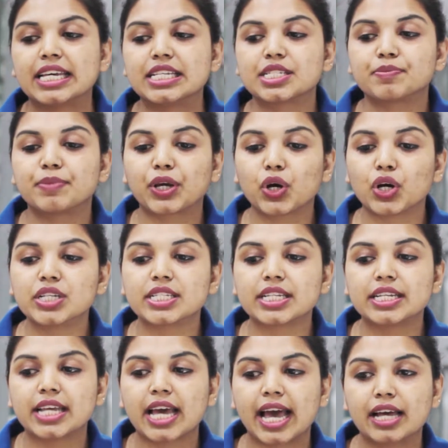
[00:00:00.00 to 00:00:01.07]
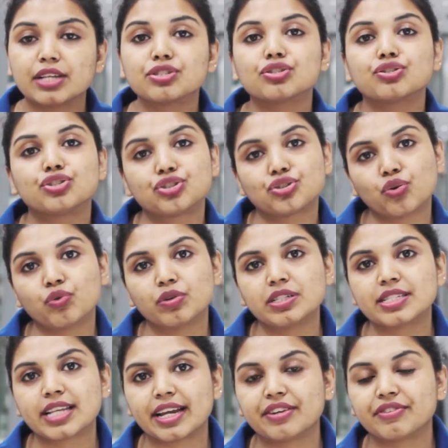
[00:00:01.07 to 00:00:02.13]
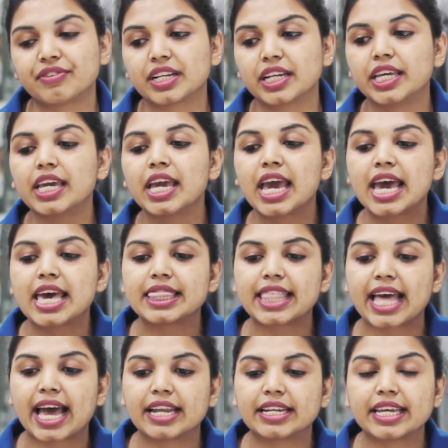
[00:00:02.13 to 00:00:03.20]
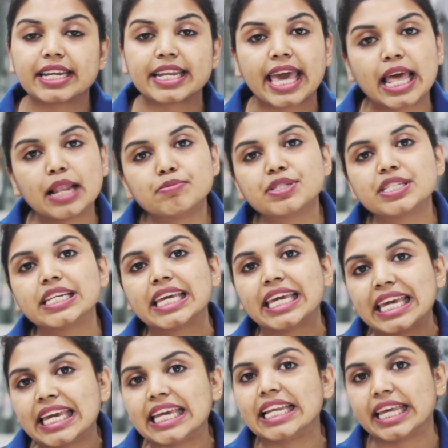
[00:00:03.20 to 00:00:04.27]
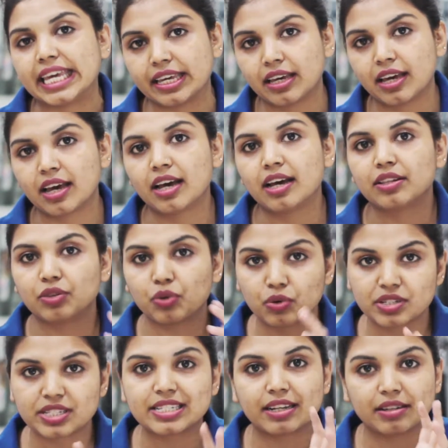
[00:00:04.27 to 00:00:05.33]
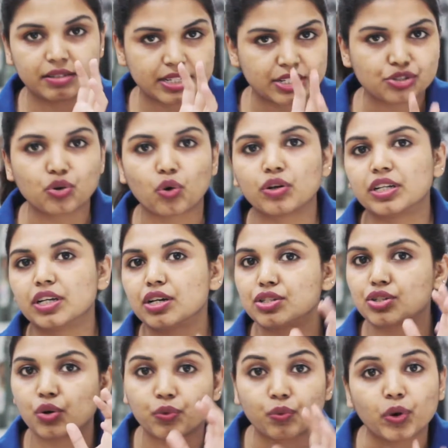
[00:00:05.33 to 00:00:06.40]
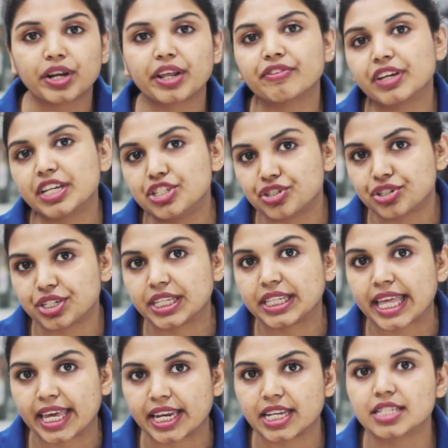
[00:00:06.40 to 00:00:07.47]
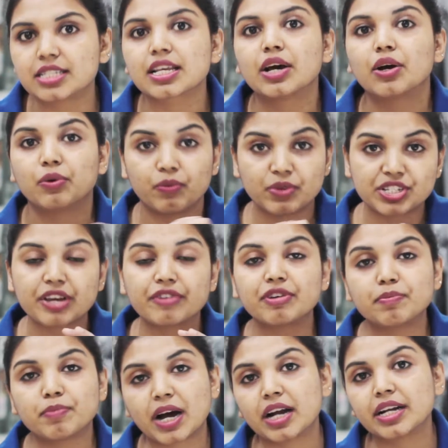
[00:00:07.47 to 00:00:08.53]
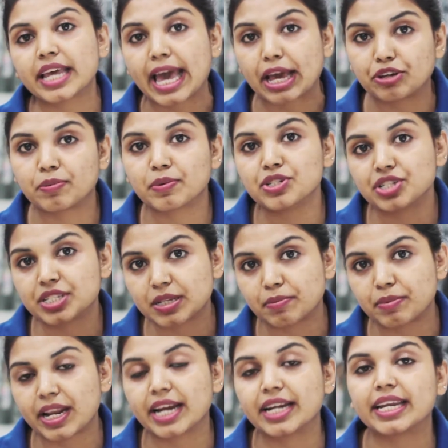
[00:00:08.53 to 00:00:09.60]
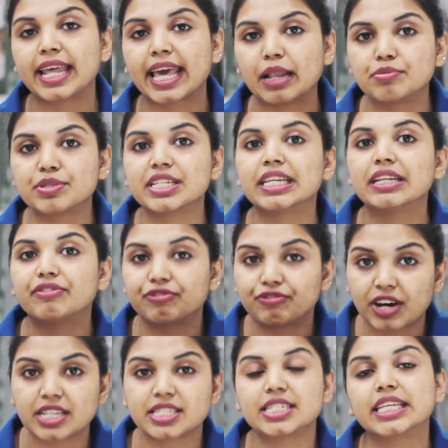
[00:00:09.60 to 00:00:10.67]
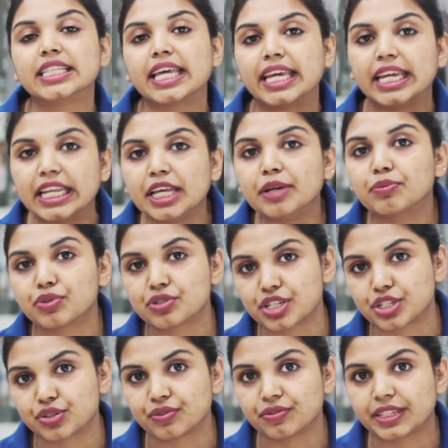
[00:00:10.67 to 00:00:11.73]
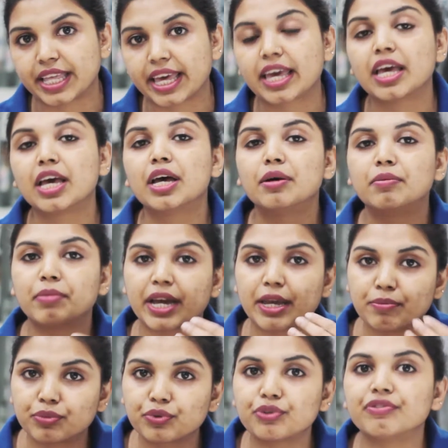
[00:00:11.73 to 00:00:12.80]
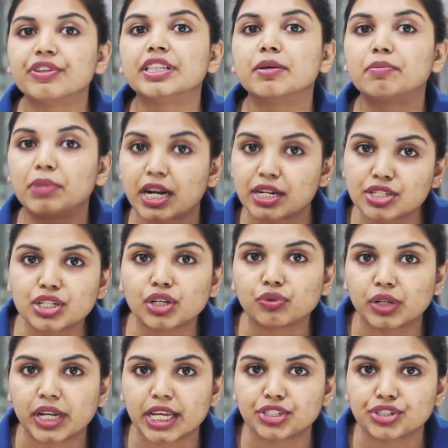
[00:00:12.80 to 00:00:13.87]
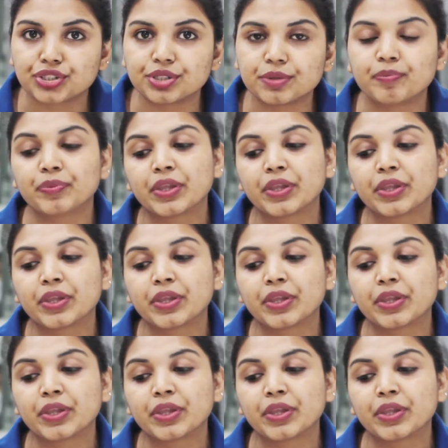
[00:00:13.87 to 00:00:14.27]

is because it has shown scientifically that it helps in healing those disorders or whatever injury there is. Whichever part acupuncture is applied, it helps in fastening the healing process over there by improving the blood circulation